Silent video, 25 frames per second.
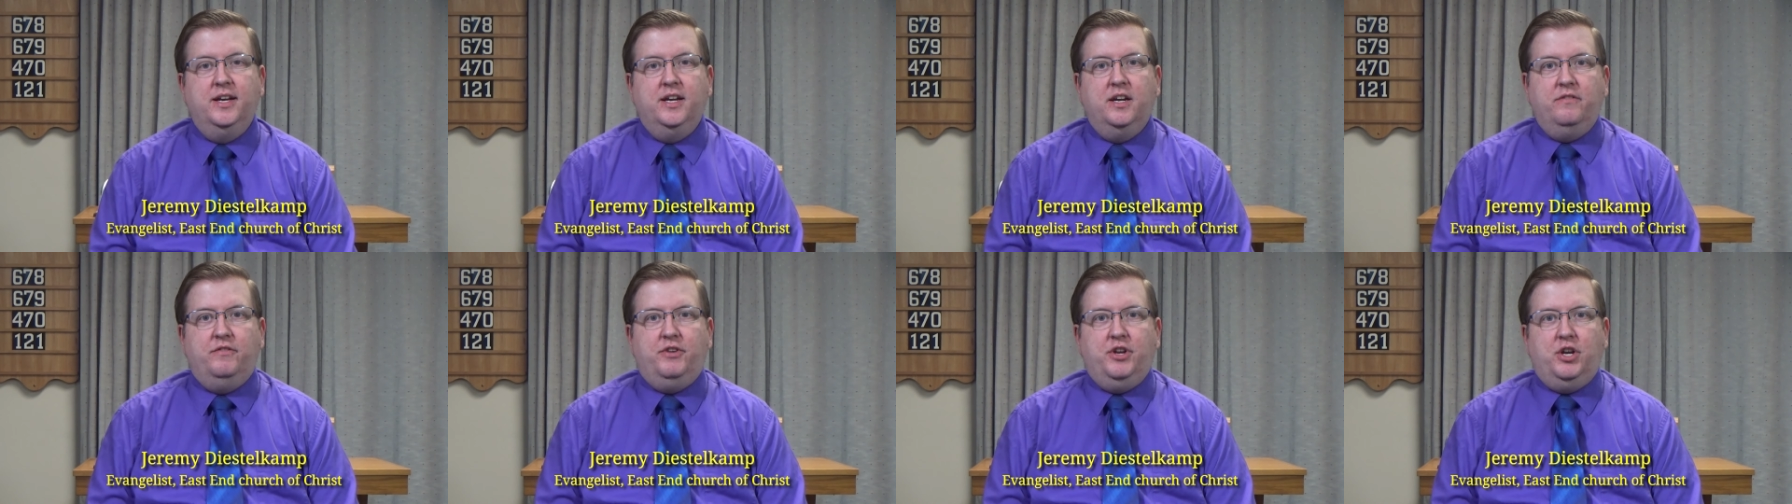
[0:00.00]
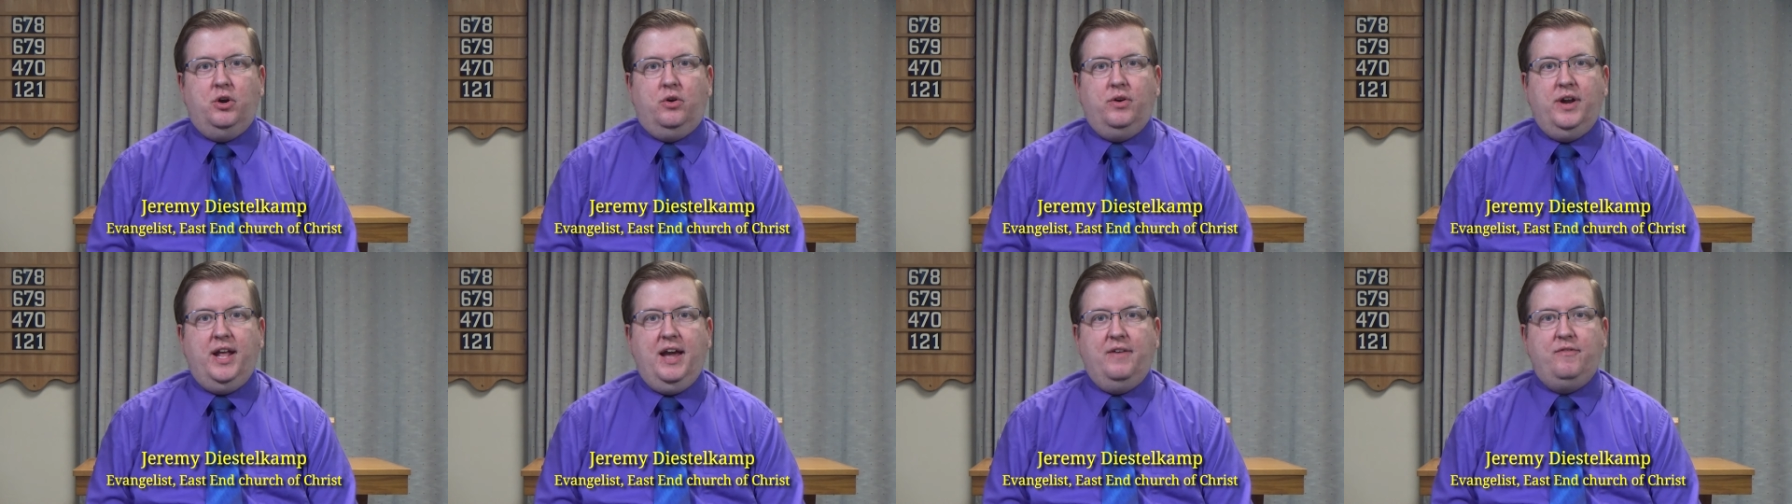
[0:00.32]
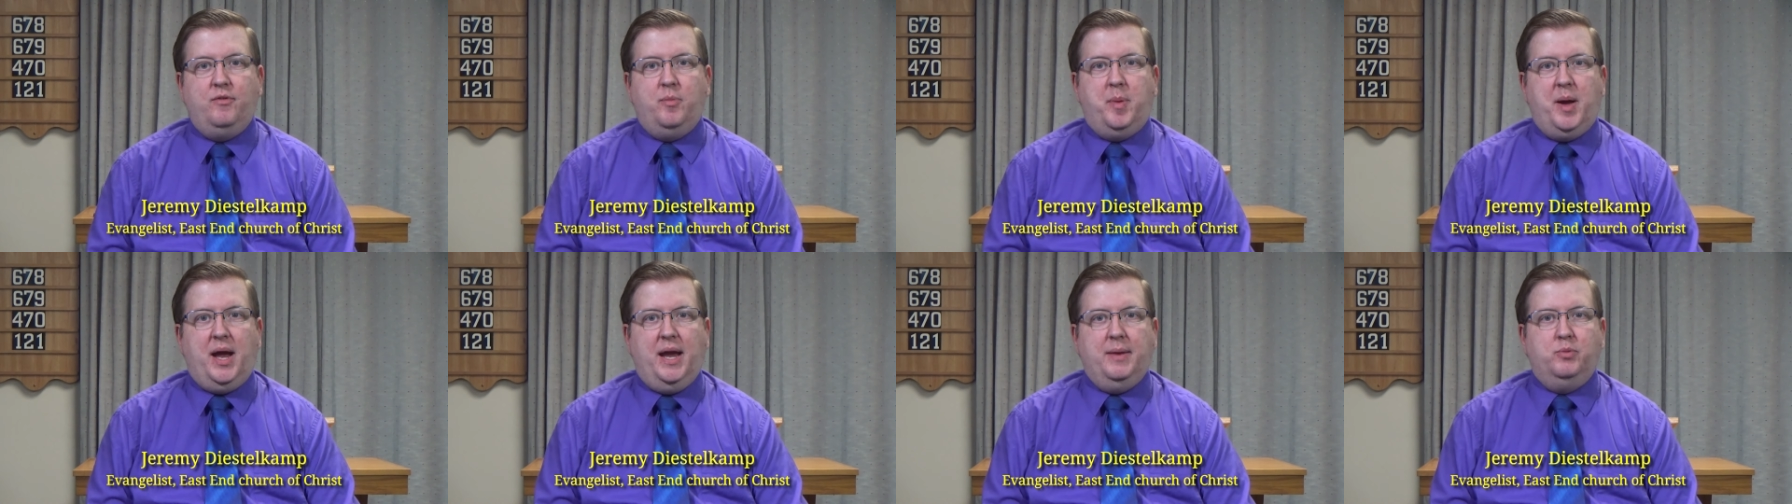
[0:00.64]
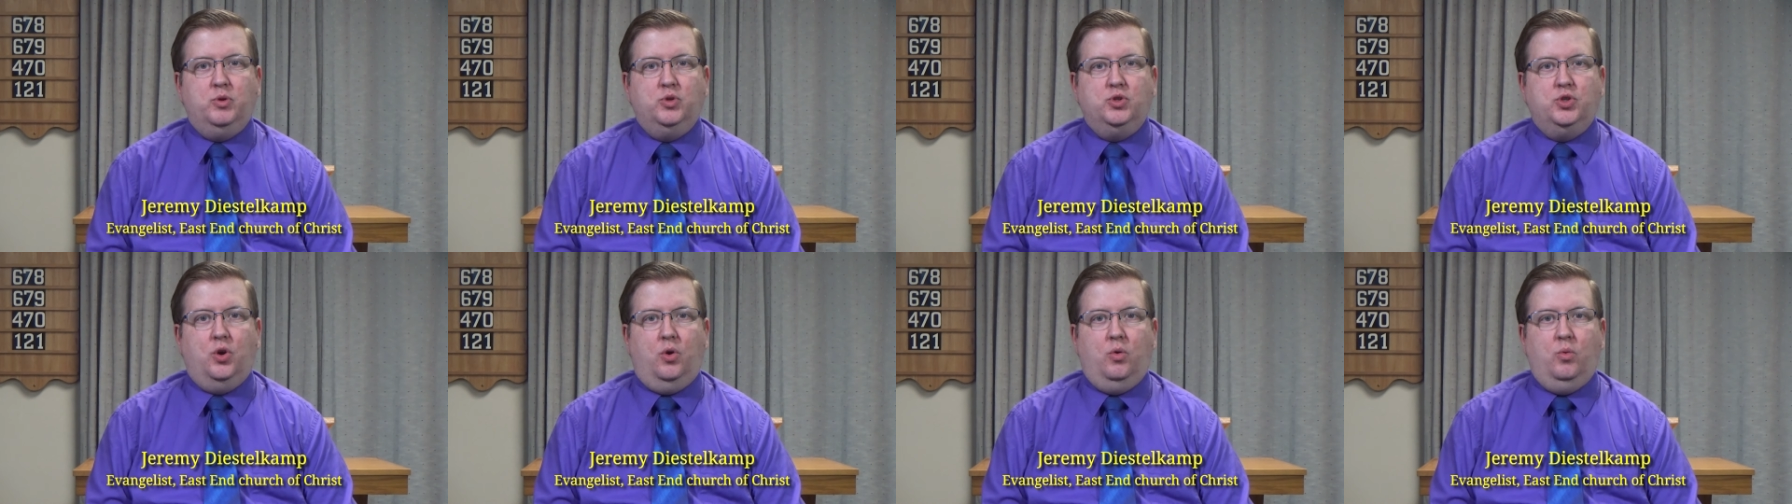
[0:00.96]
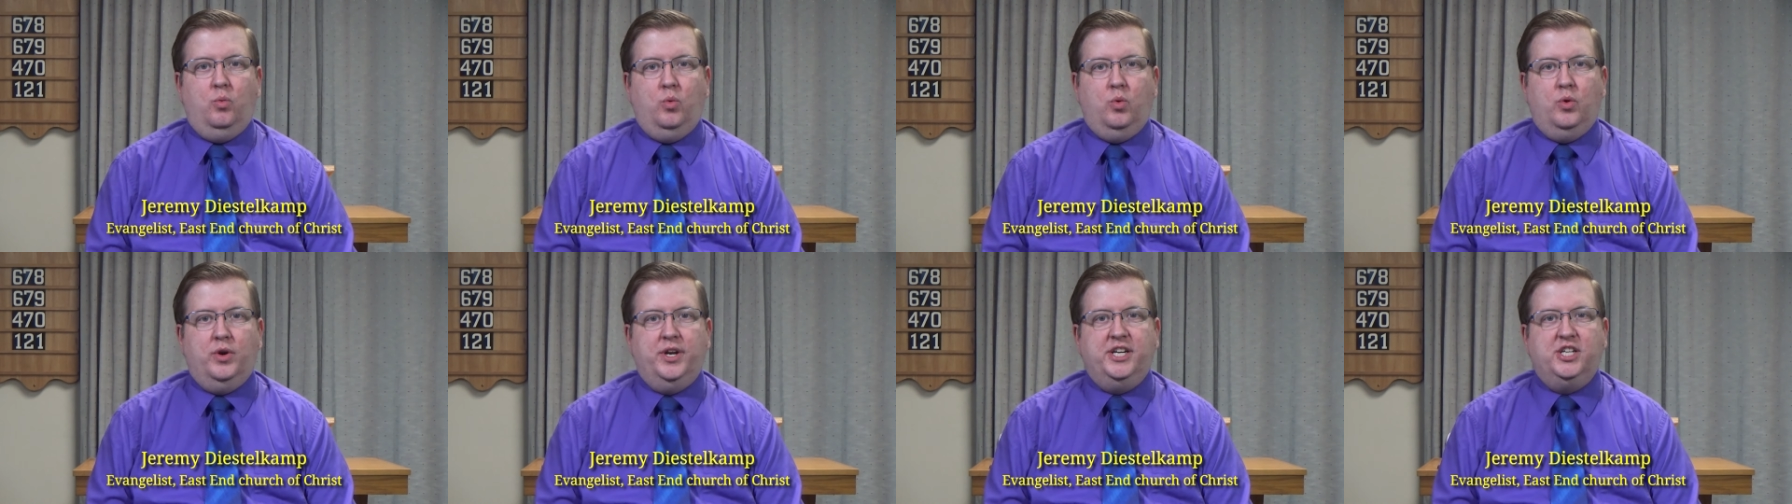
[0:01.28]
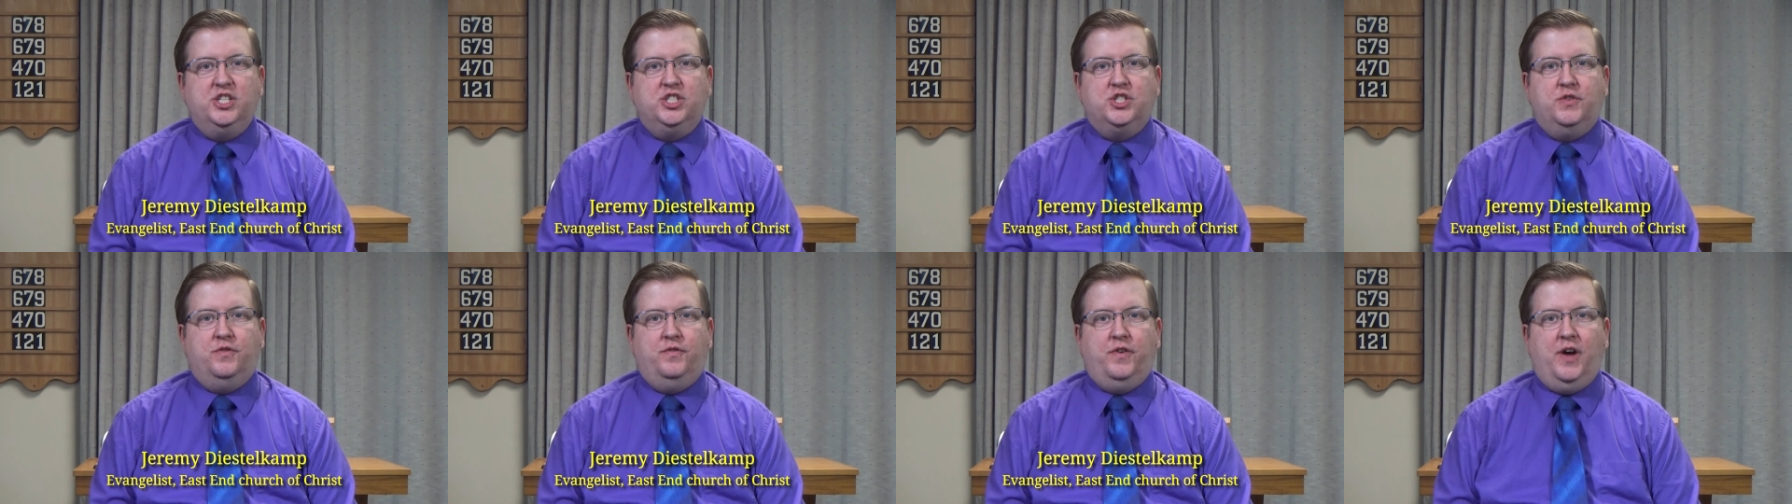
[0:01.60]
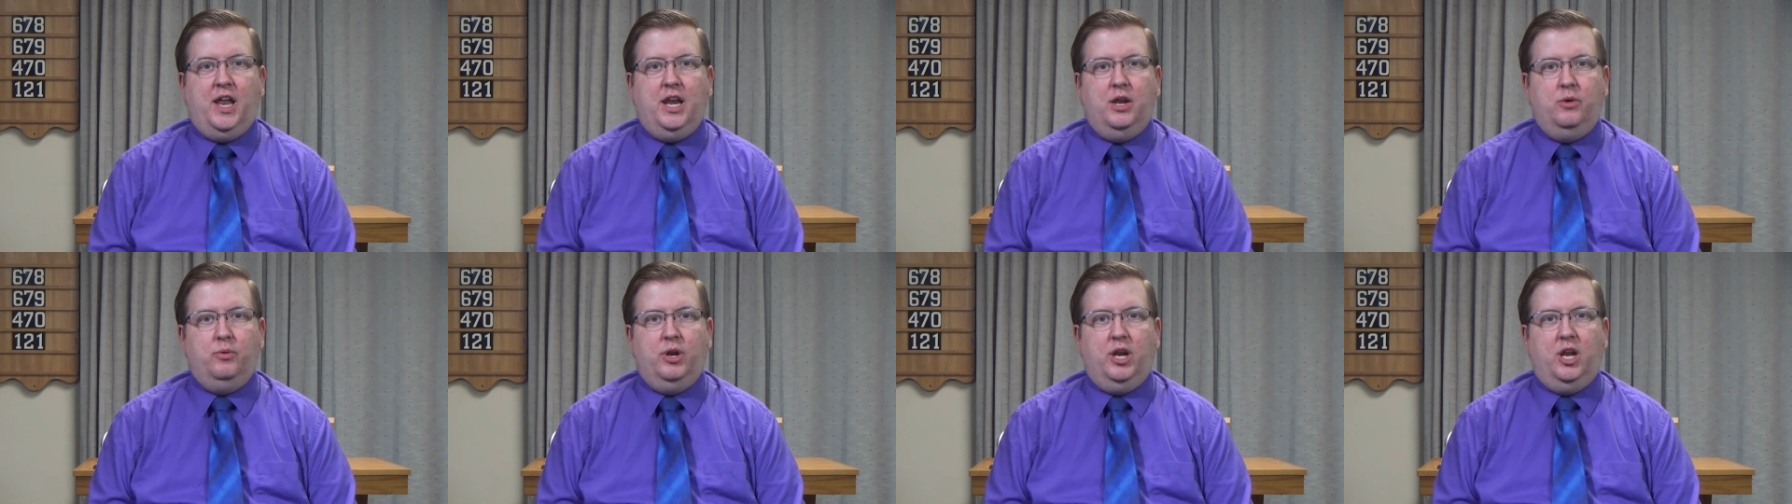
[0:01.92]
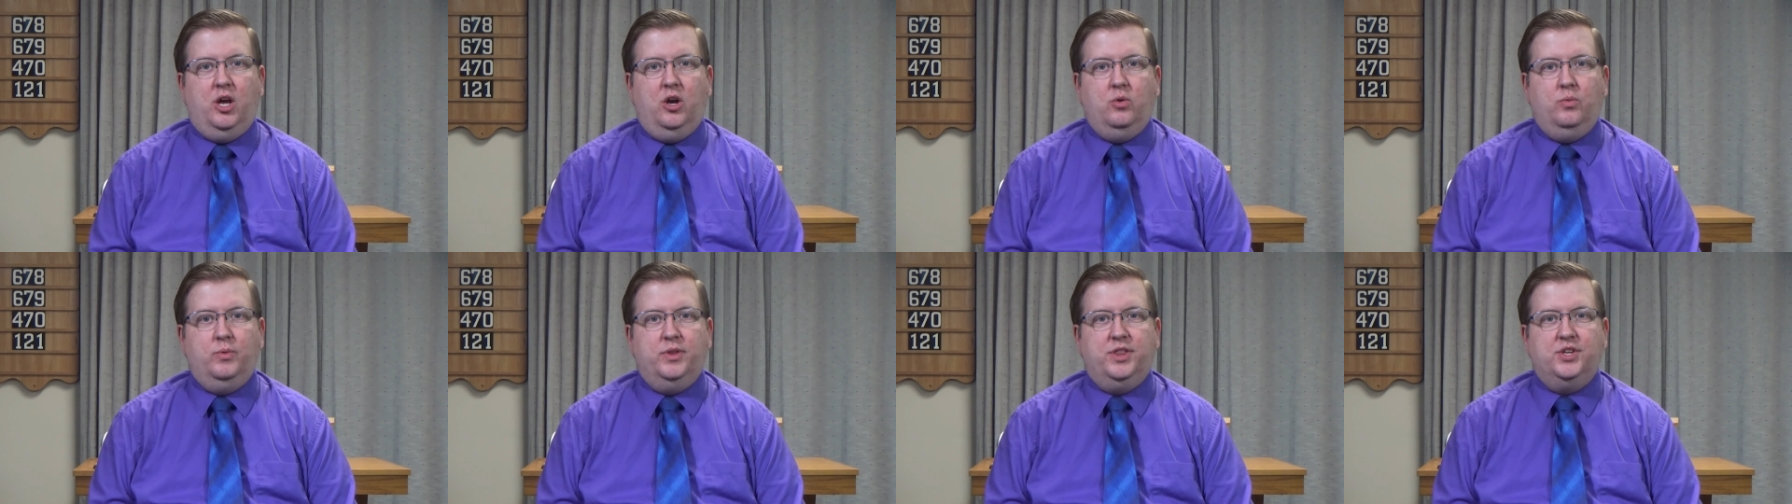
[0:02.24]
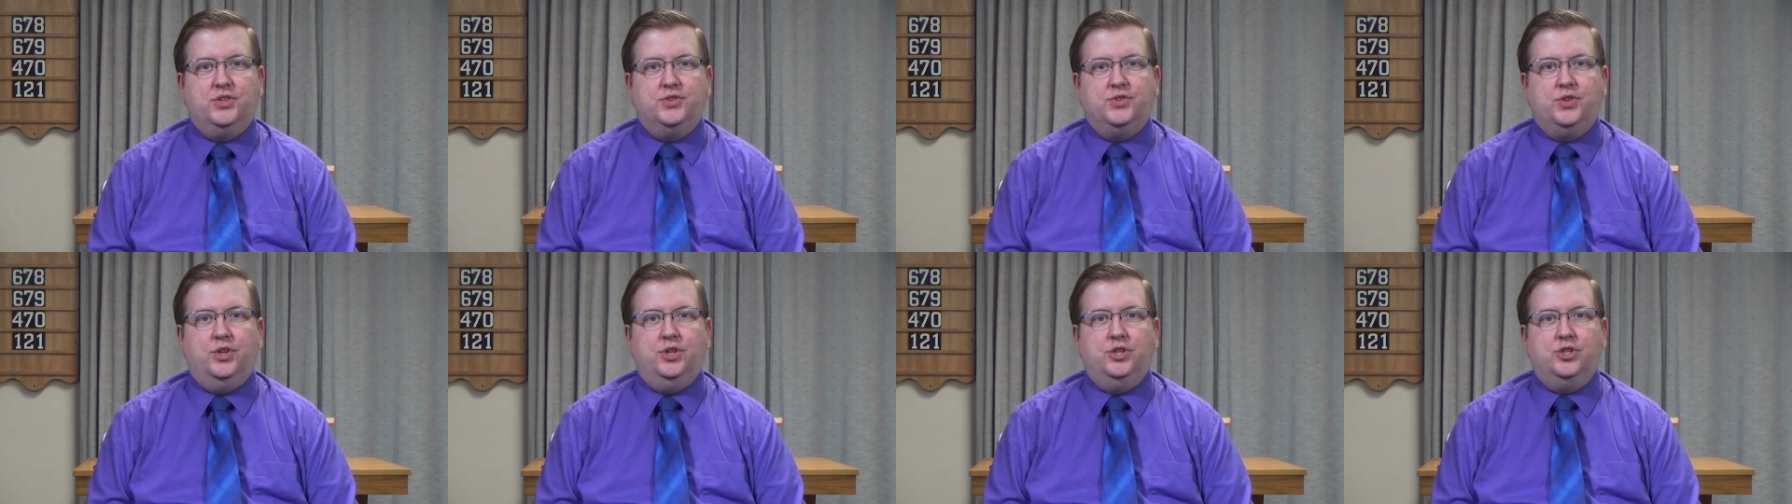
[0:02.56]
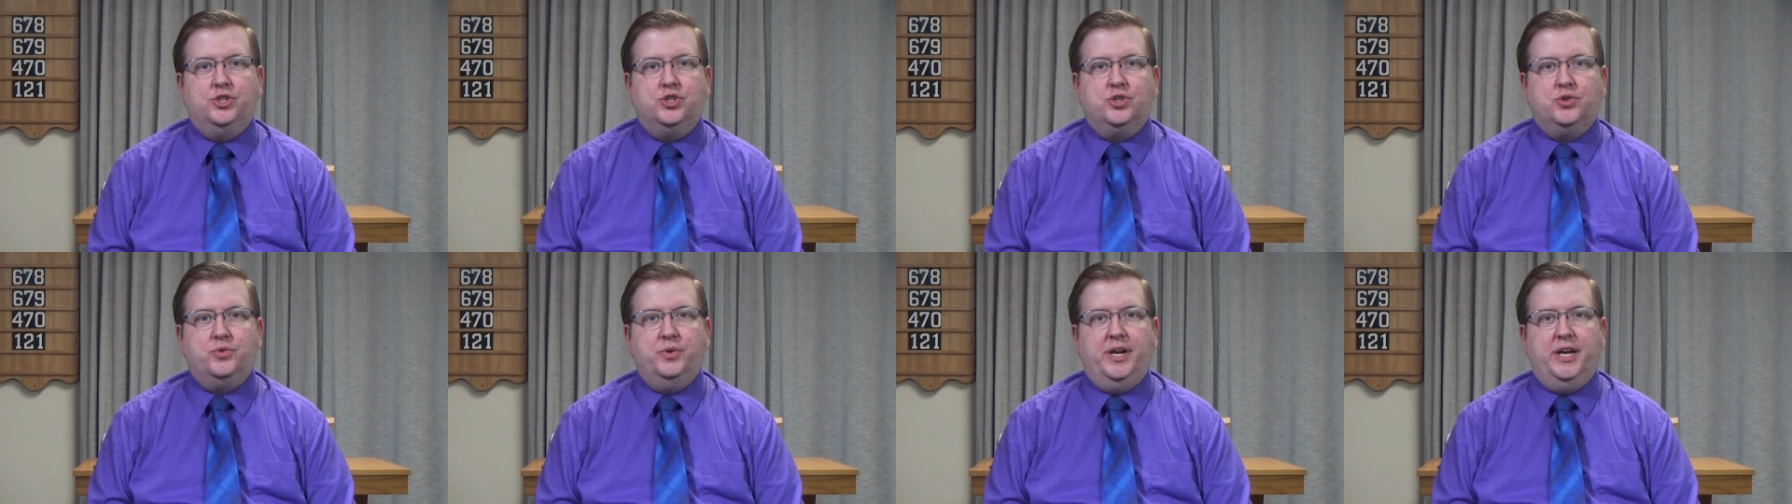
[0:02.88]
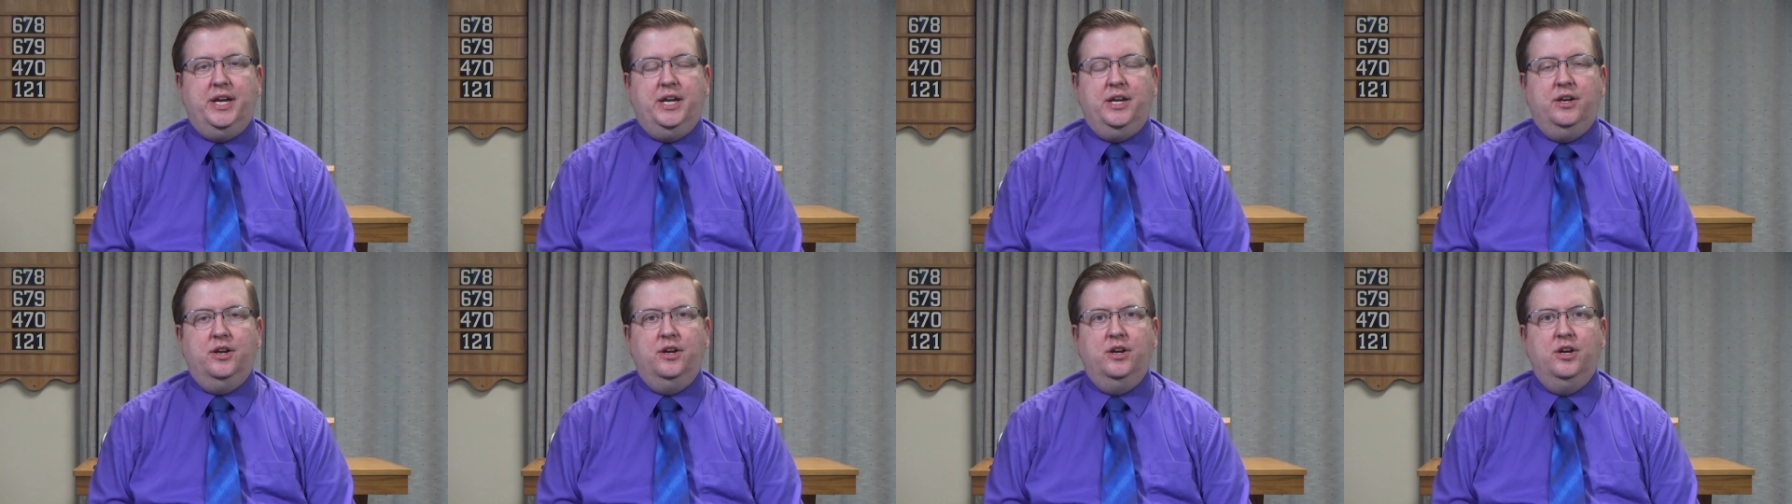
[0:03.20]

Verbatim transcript: If you don't have a Bible, don't worry. Just follow along with us on the screen.